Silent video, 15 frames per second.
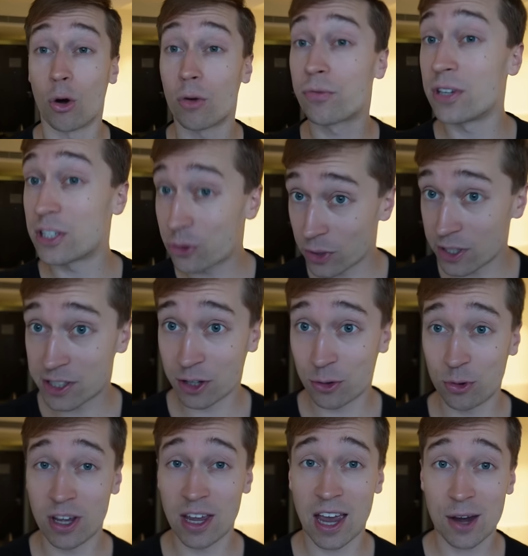Office REITs are
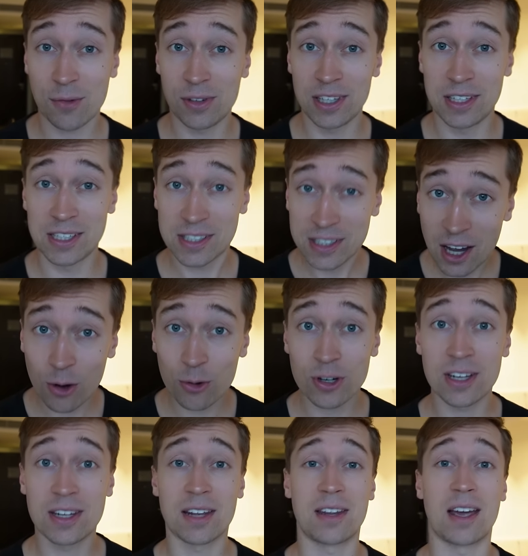today heavily
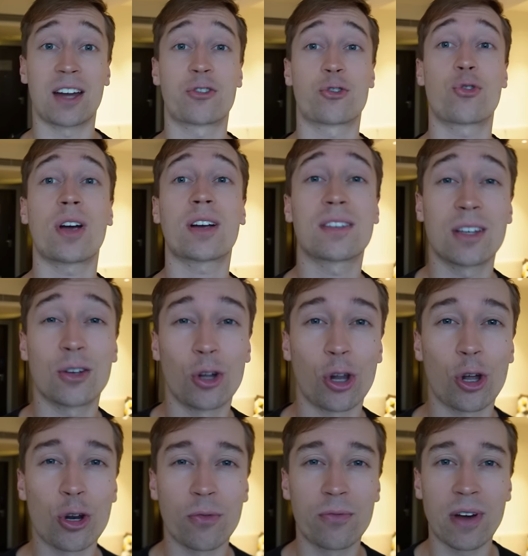discounted and they're attracting a
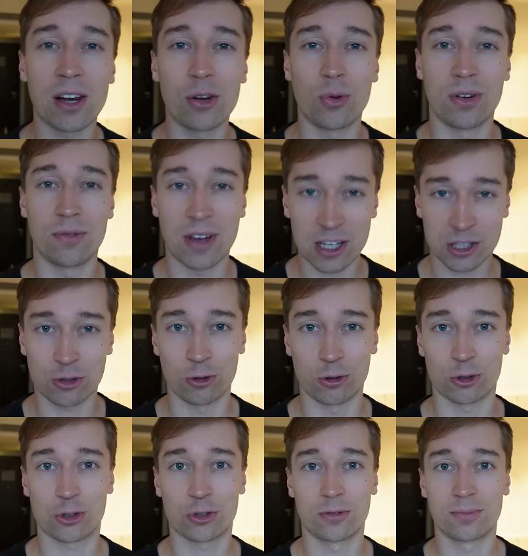lot of value
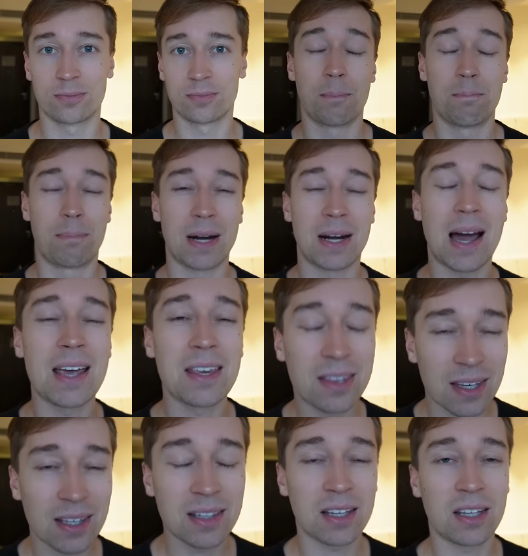investors. But I
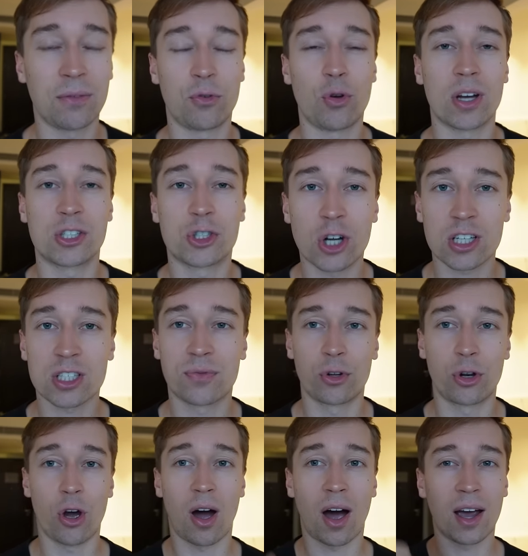think that if you adjust
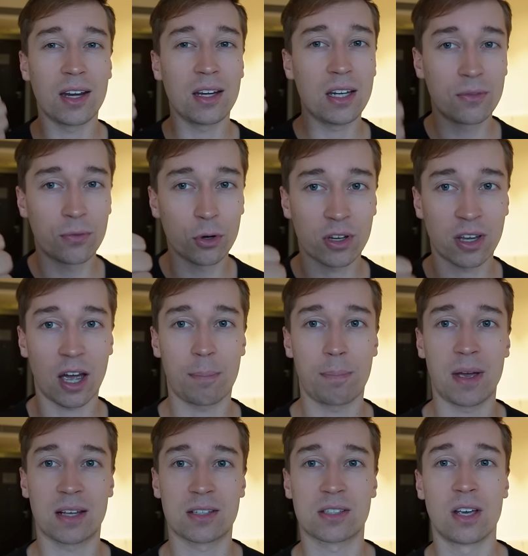for the high need for
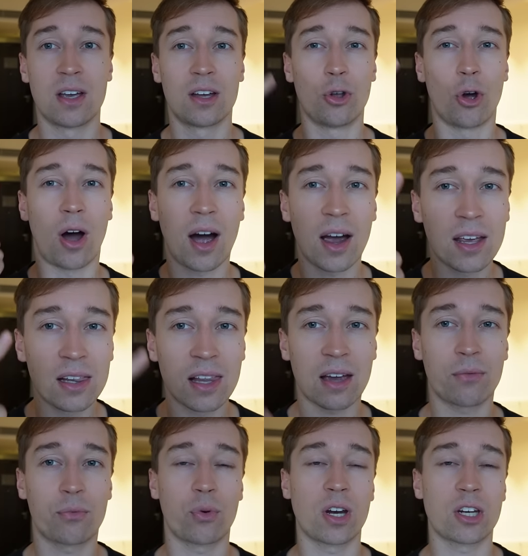capex, the high
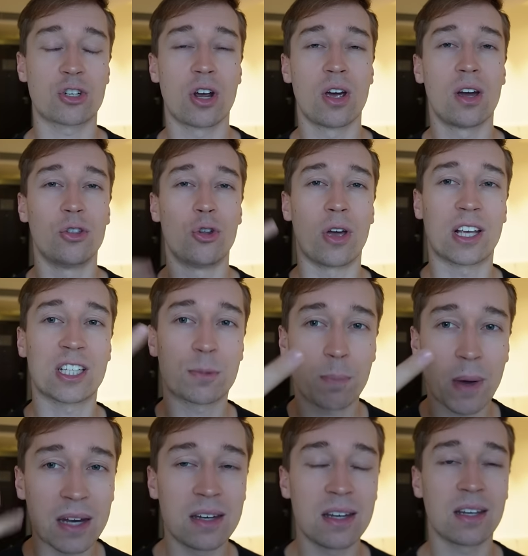leverage, the
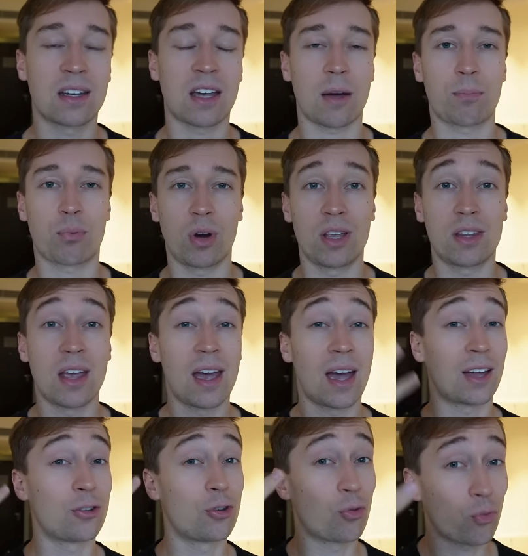expanding cap rate,
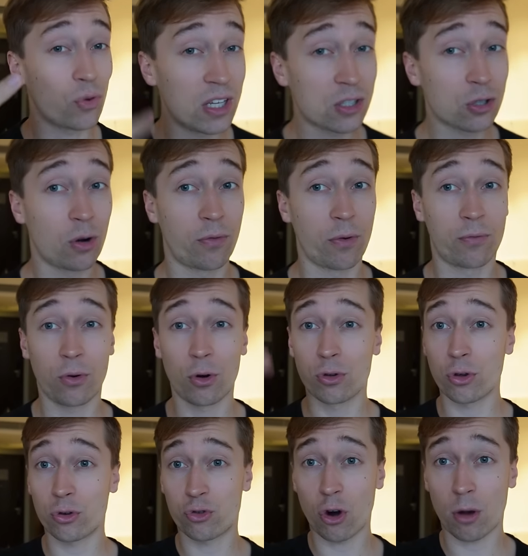and the risk of a
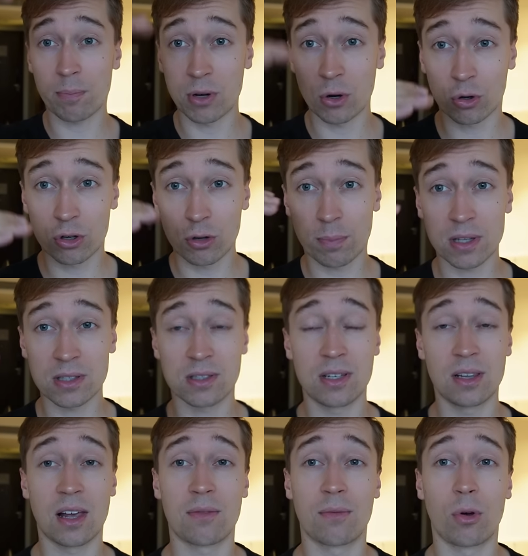further drop in
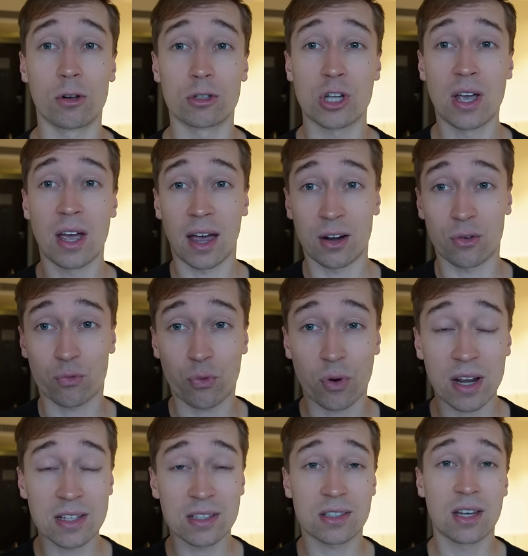occupancy levels and
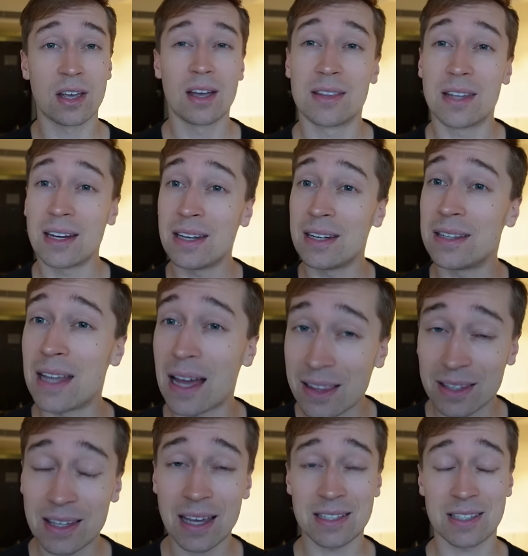rents, then in
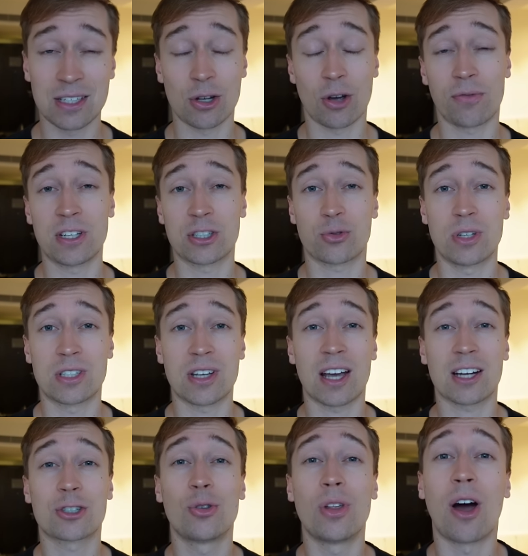that case, these office REITs
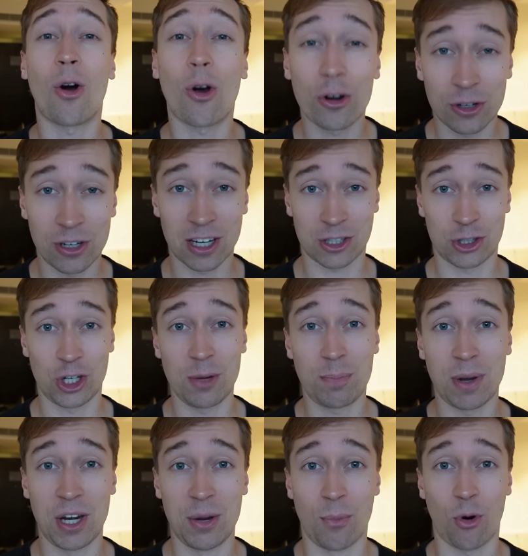actually aren't that
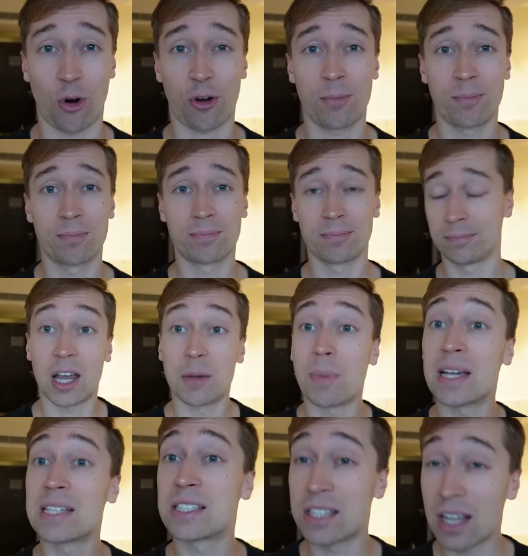cheap anymore. I
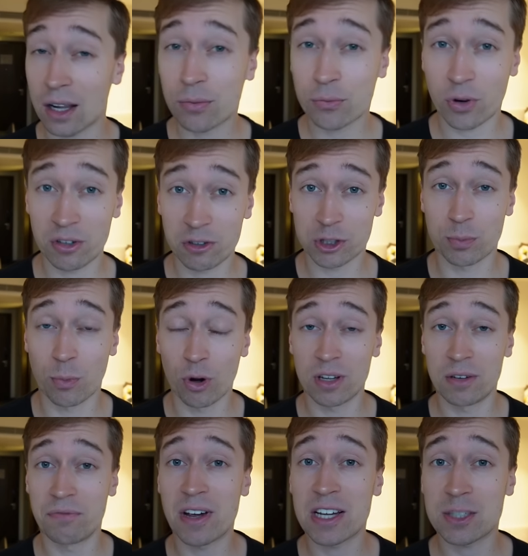myself run a
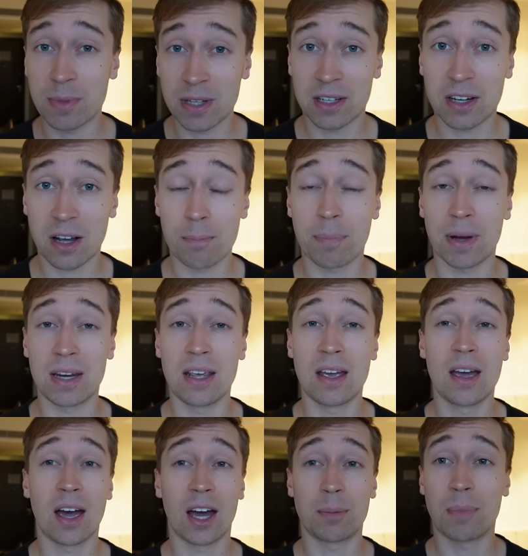small investment
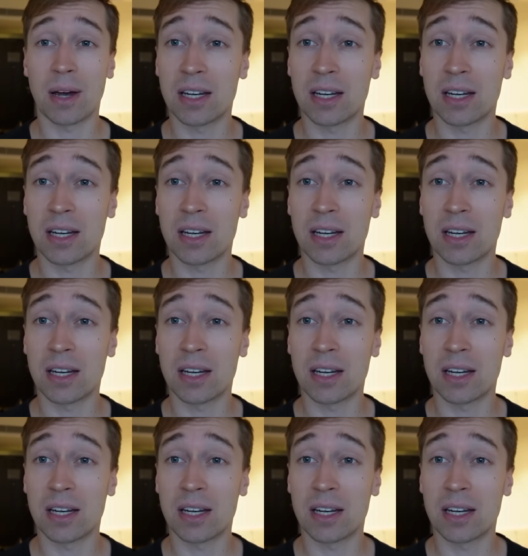company and